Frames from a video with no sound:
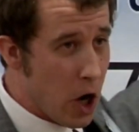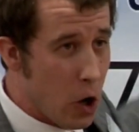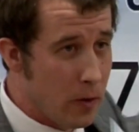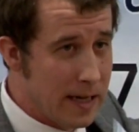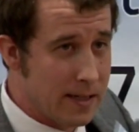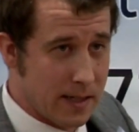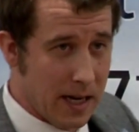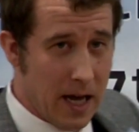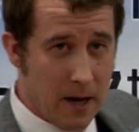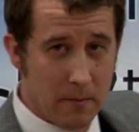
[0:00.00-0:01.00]
No
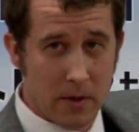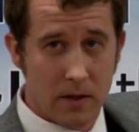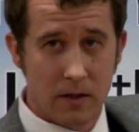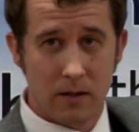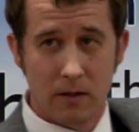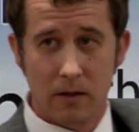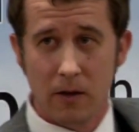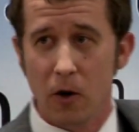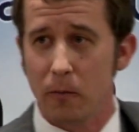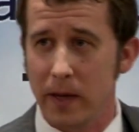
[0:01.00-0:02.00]
Islam,
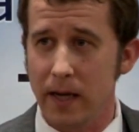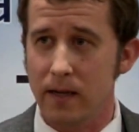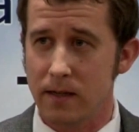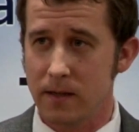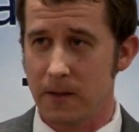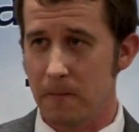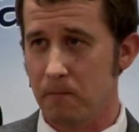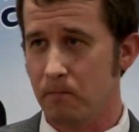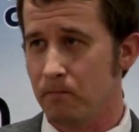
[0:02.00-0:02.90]
No Peace.